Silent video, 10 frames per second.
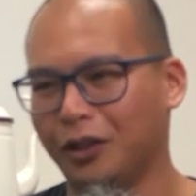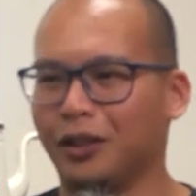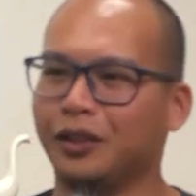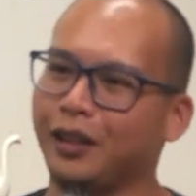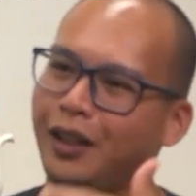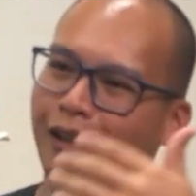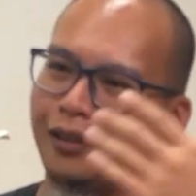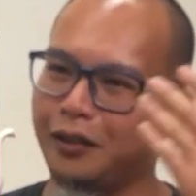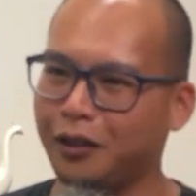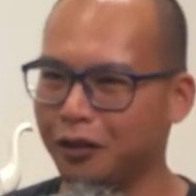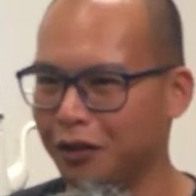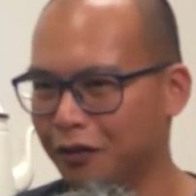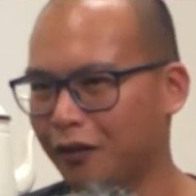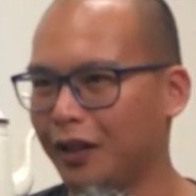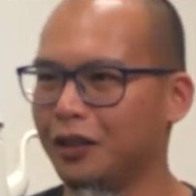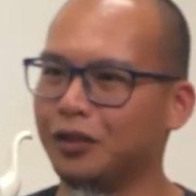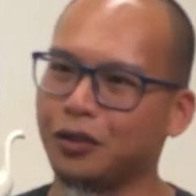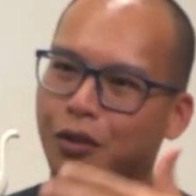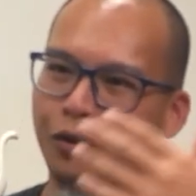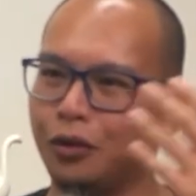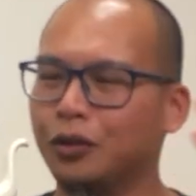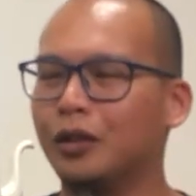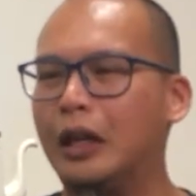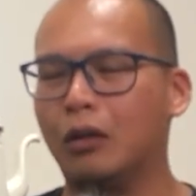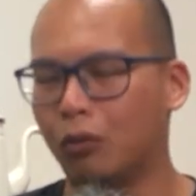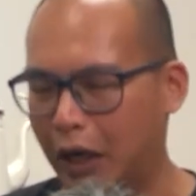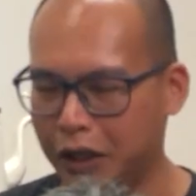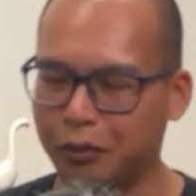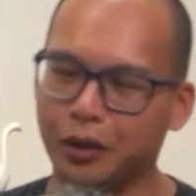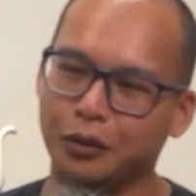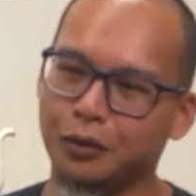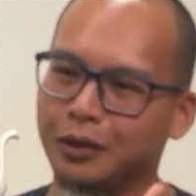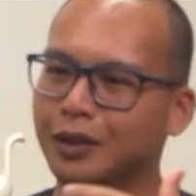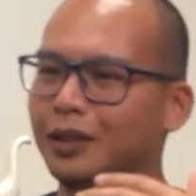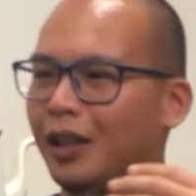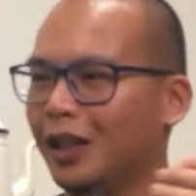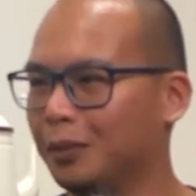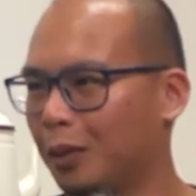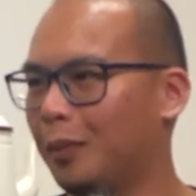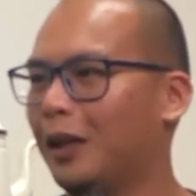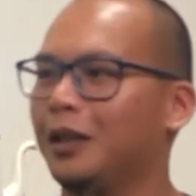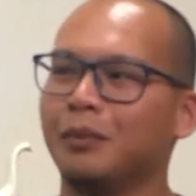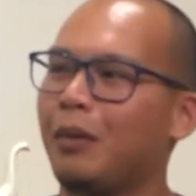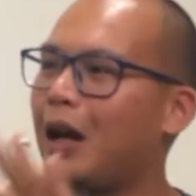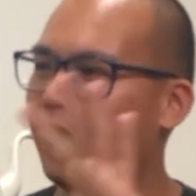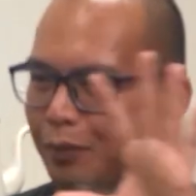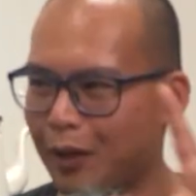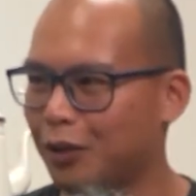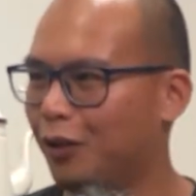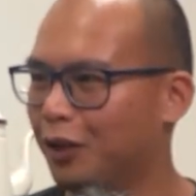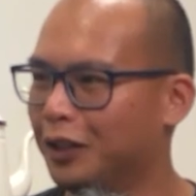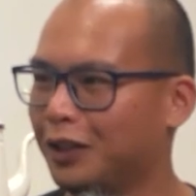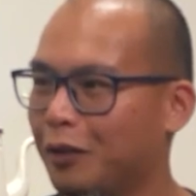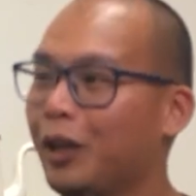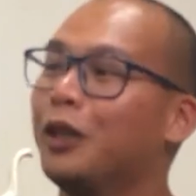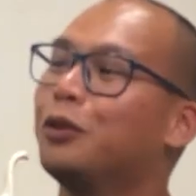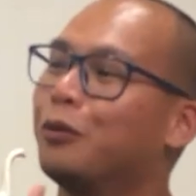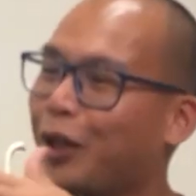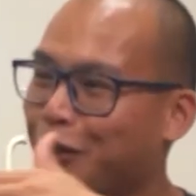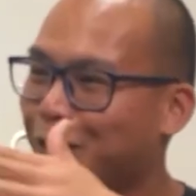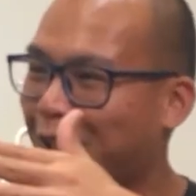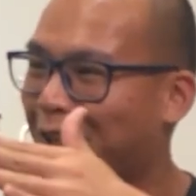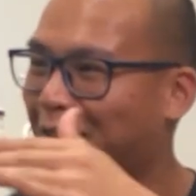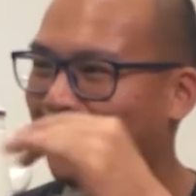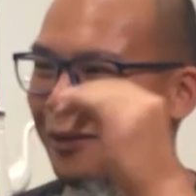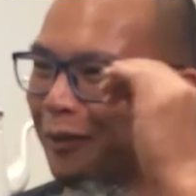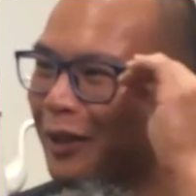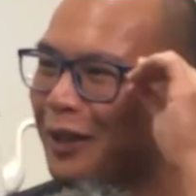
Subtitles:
yourself? How do you define these goals? Why do you want to do these things? Blah, blah, blah. It's much longer discussion. We can do this at another time,